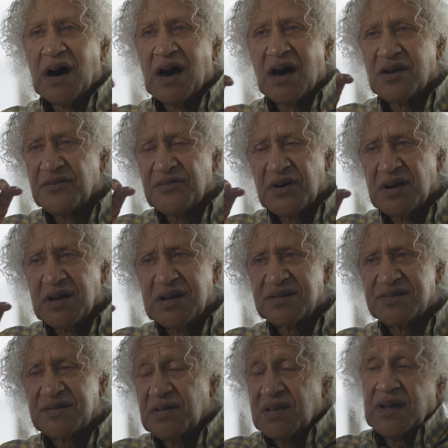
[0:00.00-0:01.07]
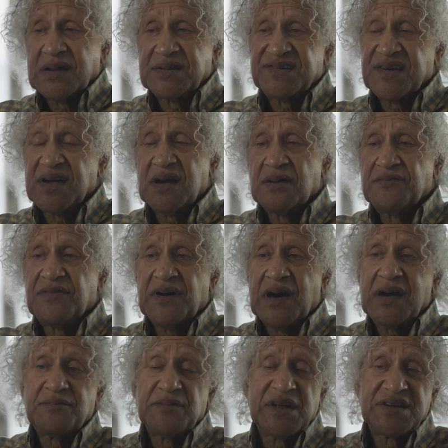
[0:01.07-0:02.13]
out of a like say a
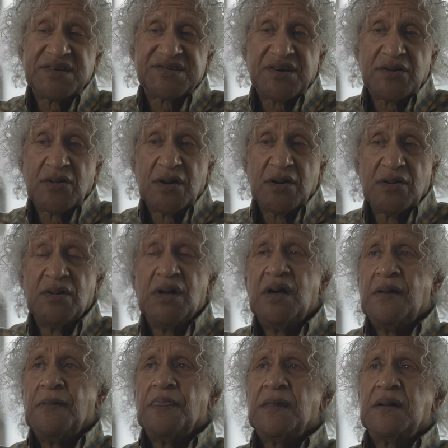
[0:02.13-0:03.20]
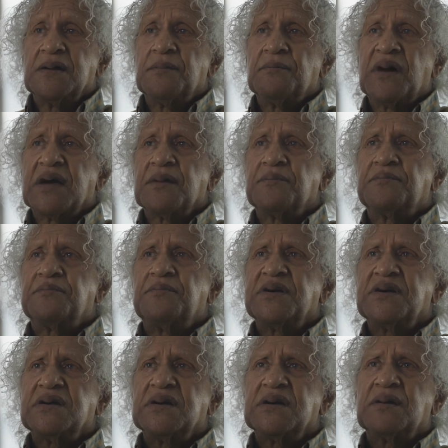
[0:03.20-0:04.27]
five minute solo. It might
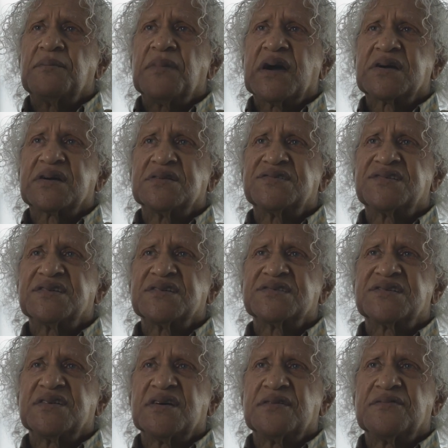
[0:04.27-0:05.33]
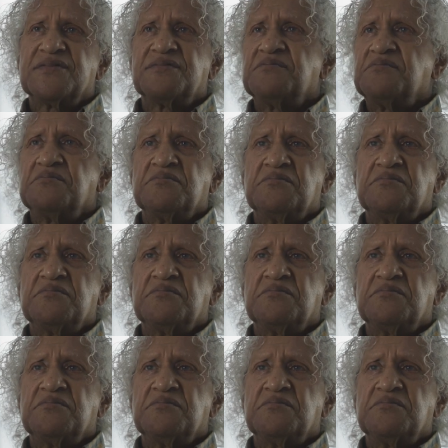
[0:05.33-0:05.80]
be. It might consist of